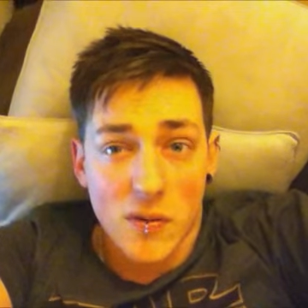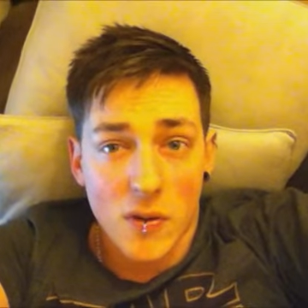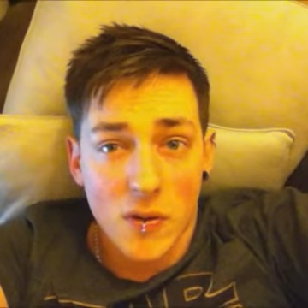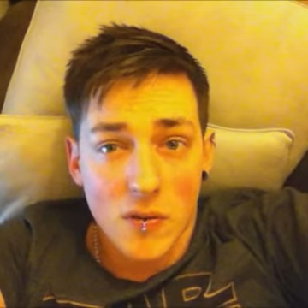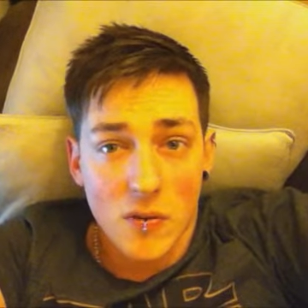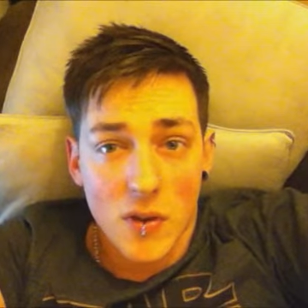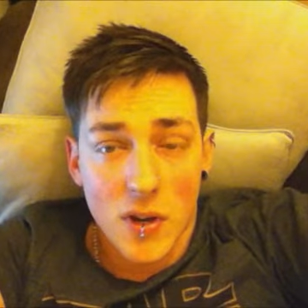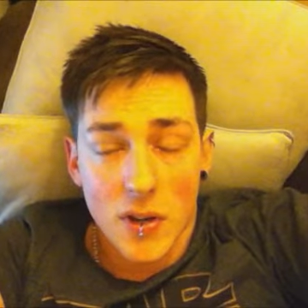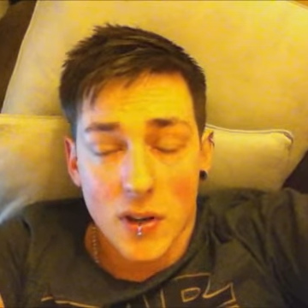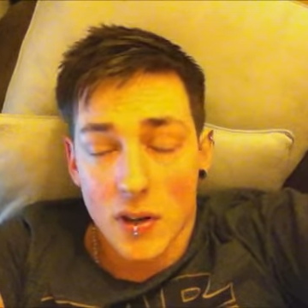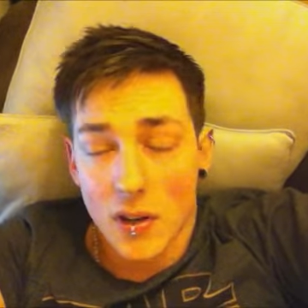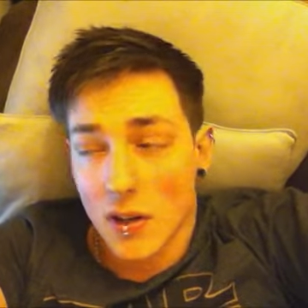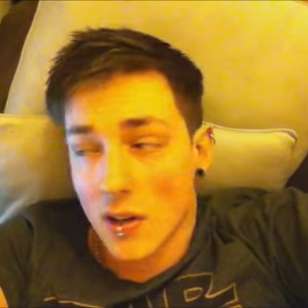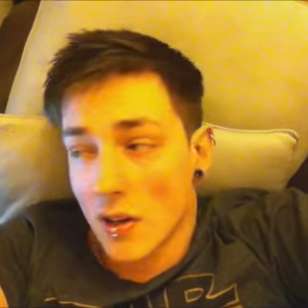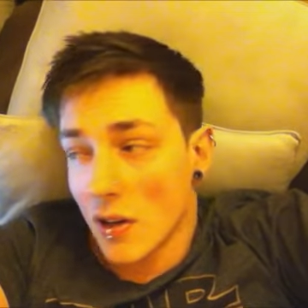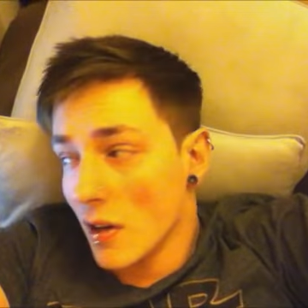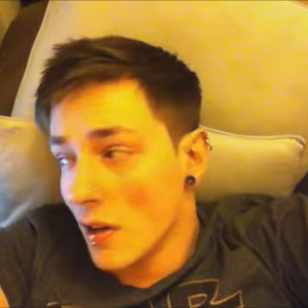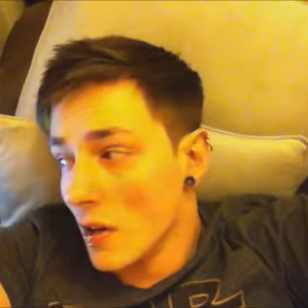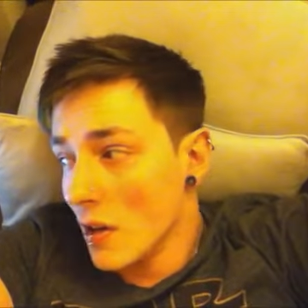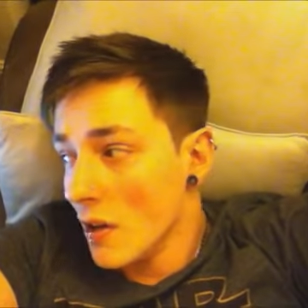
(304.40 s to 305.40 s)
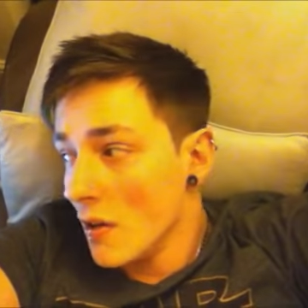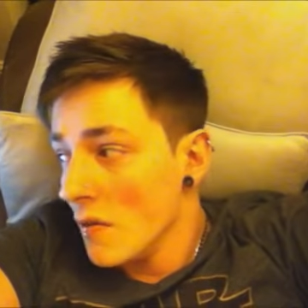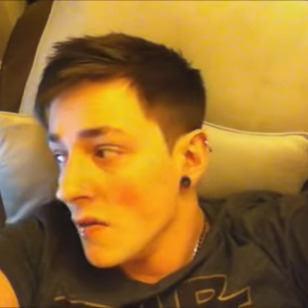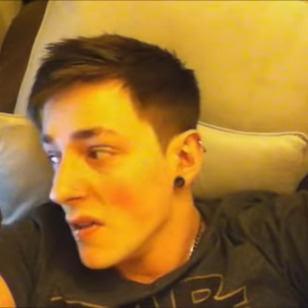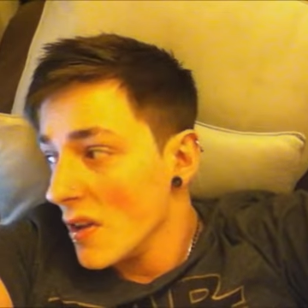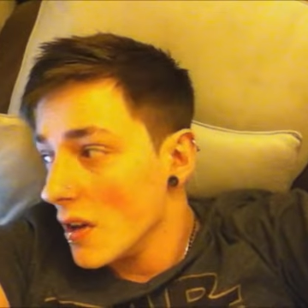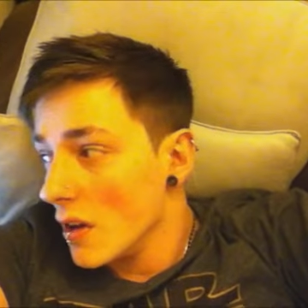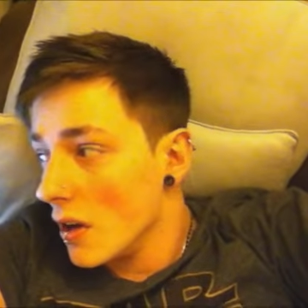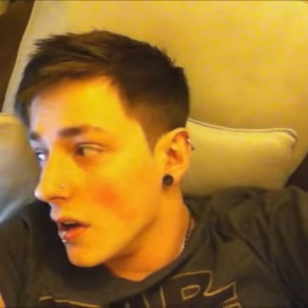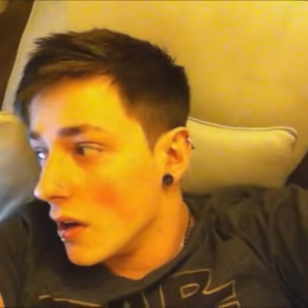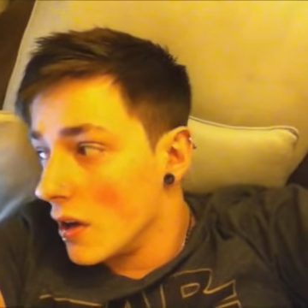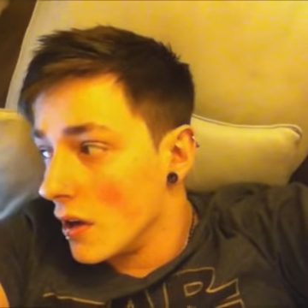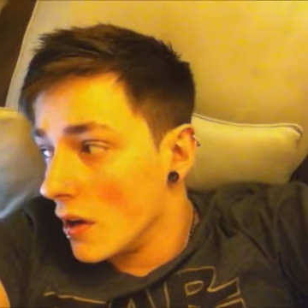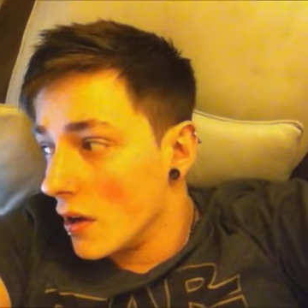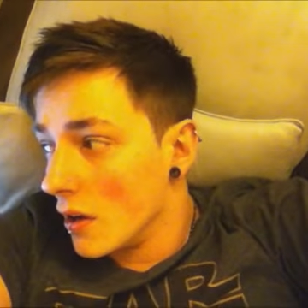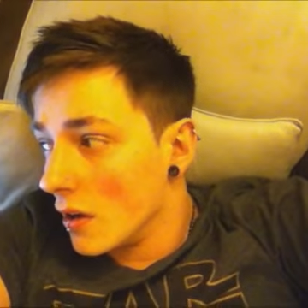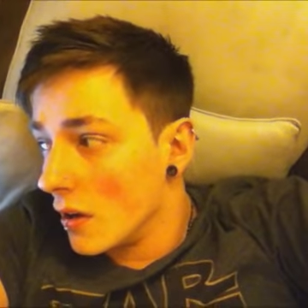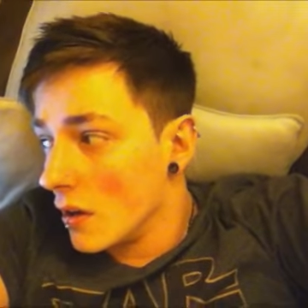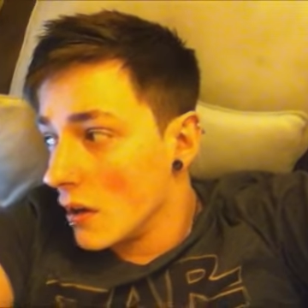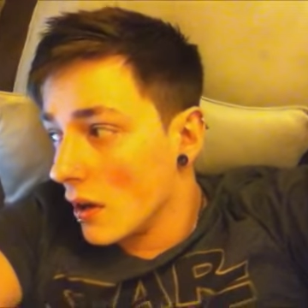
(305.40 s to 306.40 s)
fun, really.
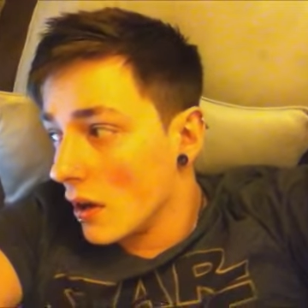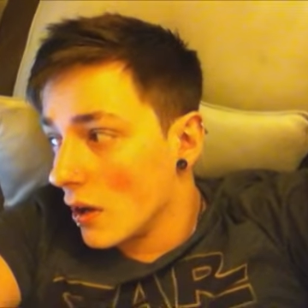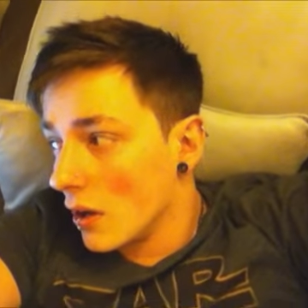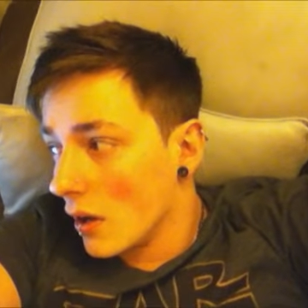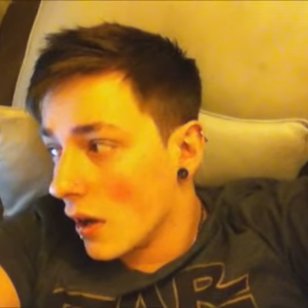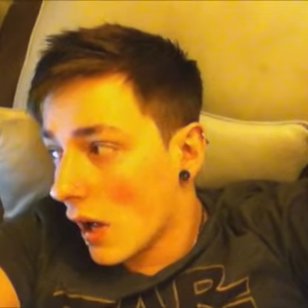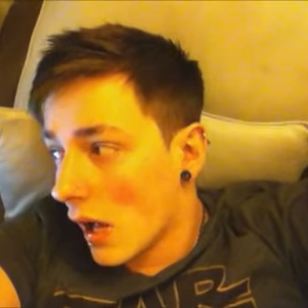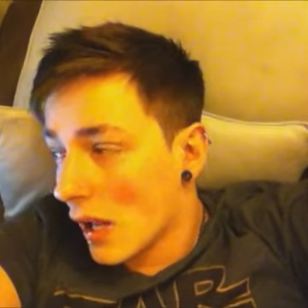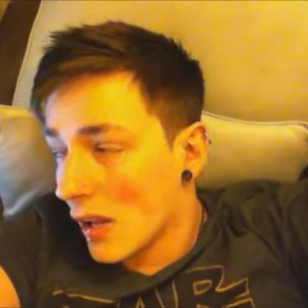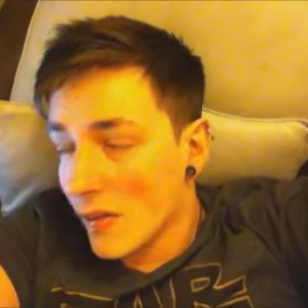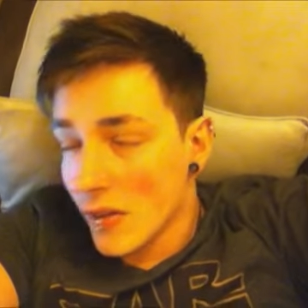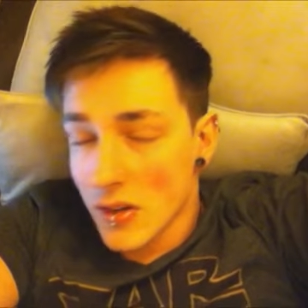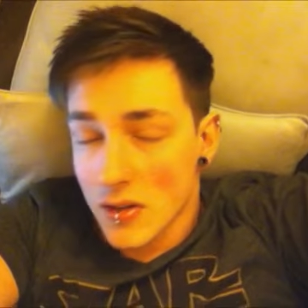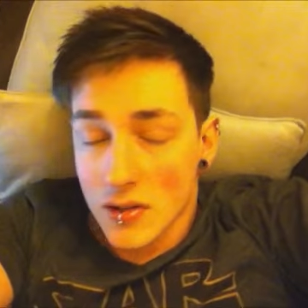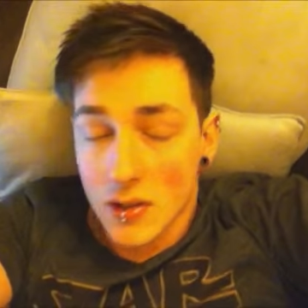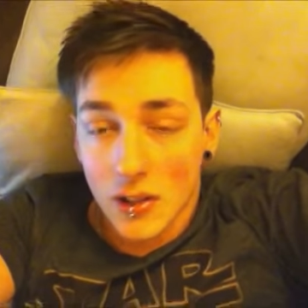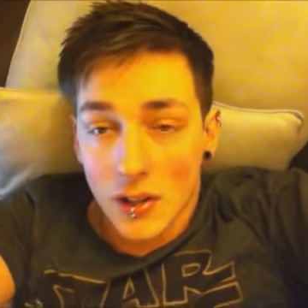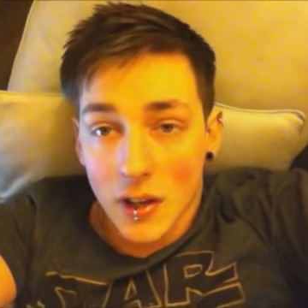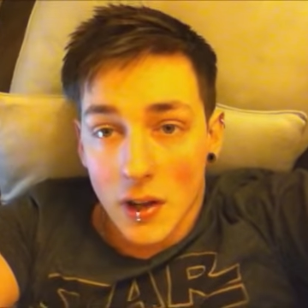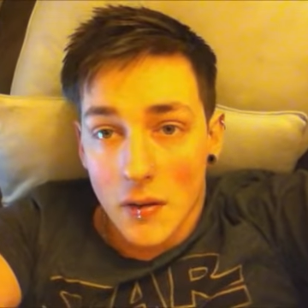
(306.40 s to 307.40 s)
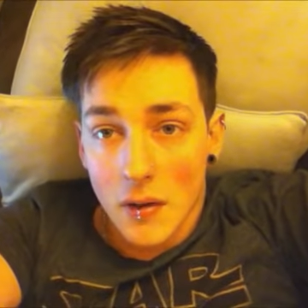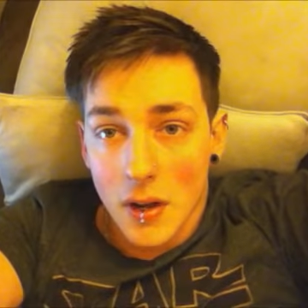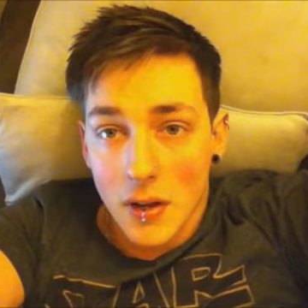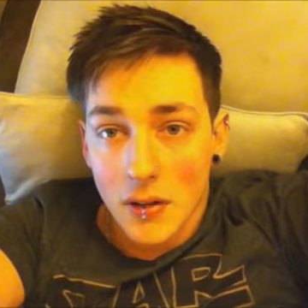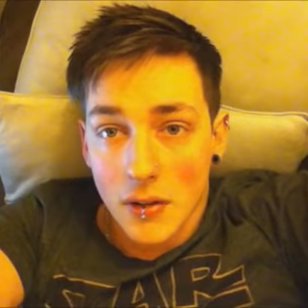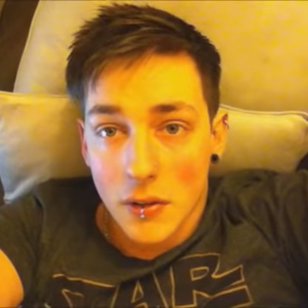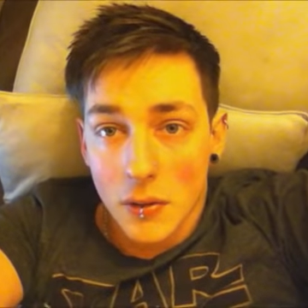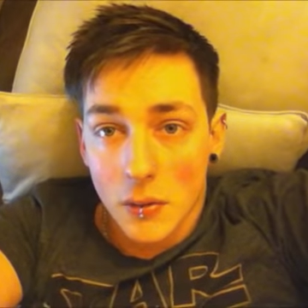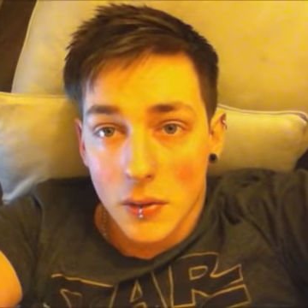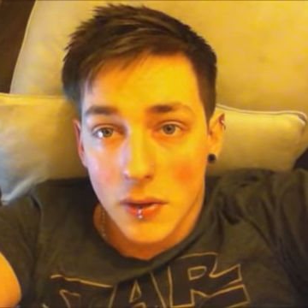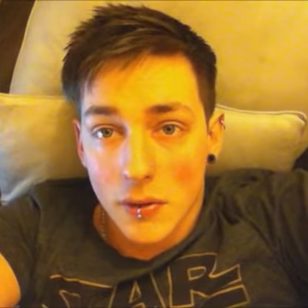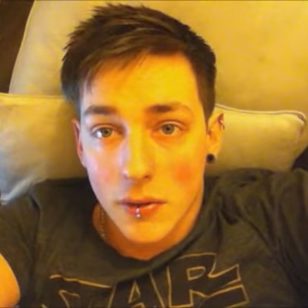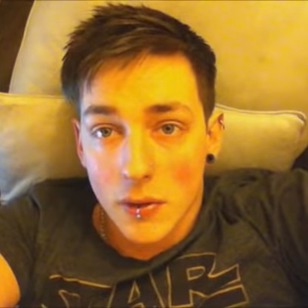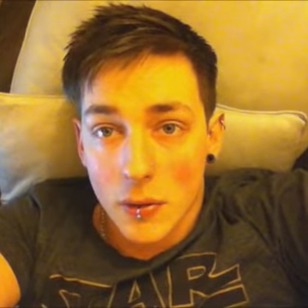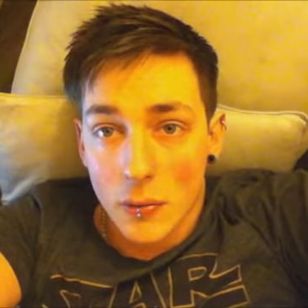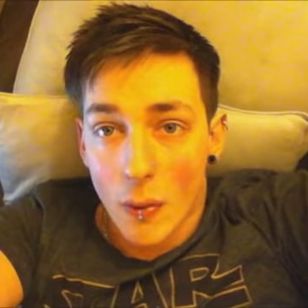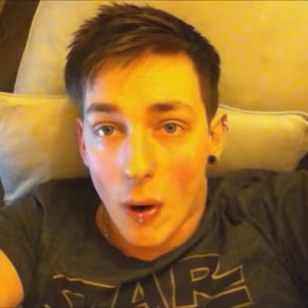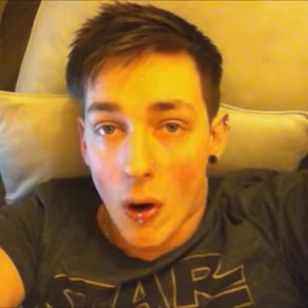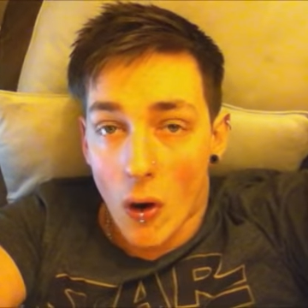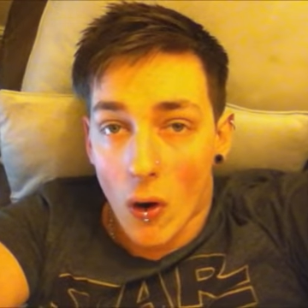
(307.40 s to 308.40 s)
I'll eventually get around to doing a
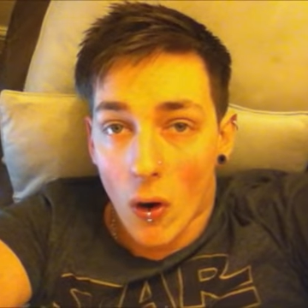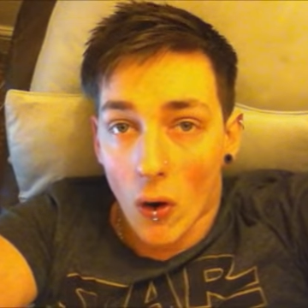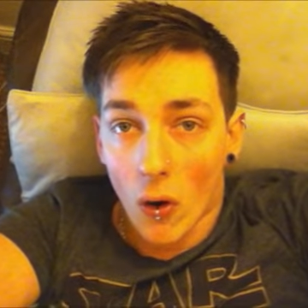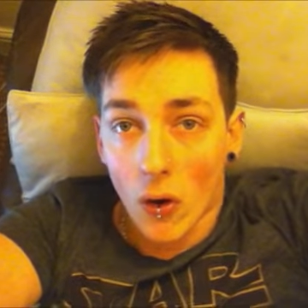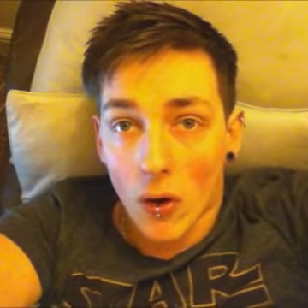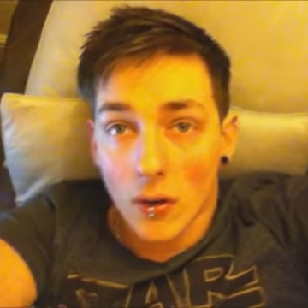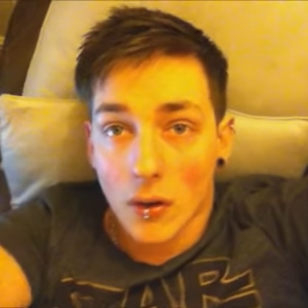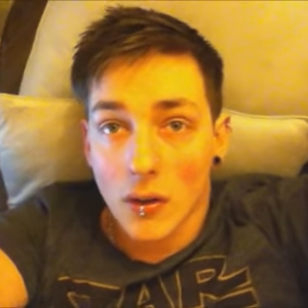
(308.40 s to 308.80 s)
few more,